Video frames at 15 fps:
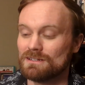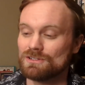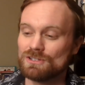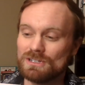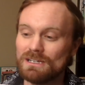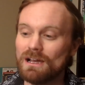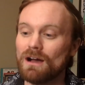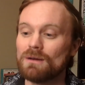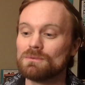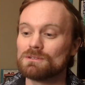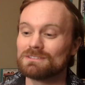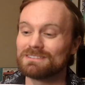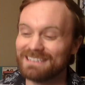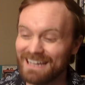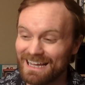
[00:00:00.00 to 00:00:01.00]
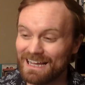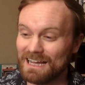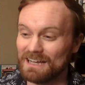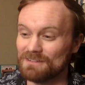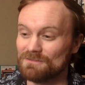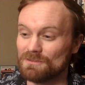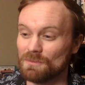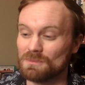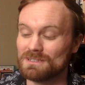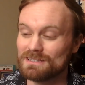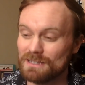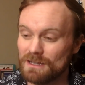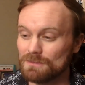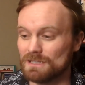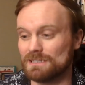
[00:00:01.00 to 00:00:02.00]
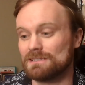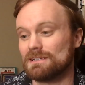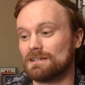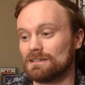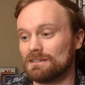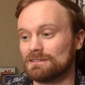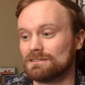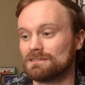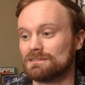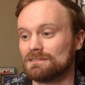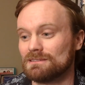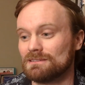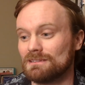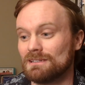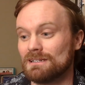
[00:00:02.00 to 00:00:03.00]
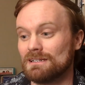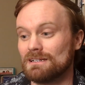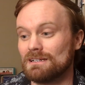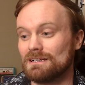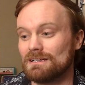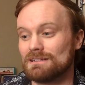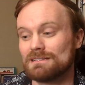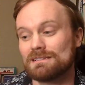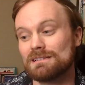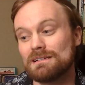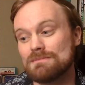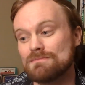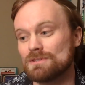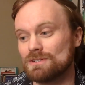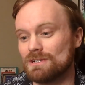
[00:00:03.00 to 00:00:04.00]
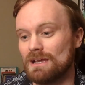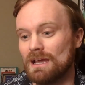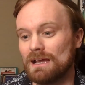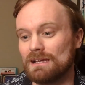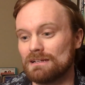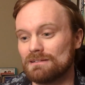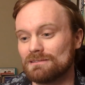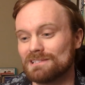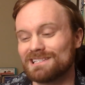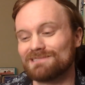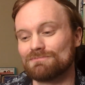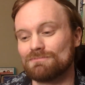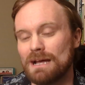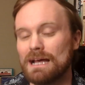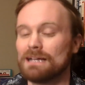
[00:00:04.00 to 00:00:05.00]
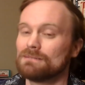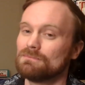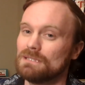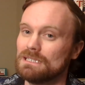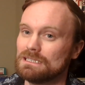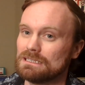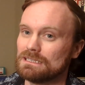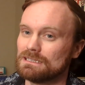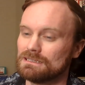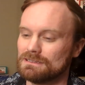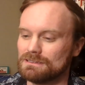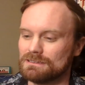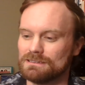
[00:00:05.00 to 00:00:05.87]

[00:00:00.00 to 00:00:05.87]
She almost died from stomach sickness. It seems she ate some bad meat."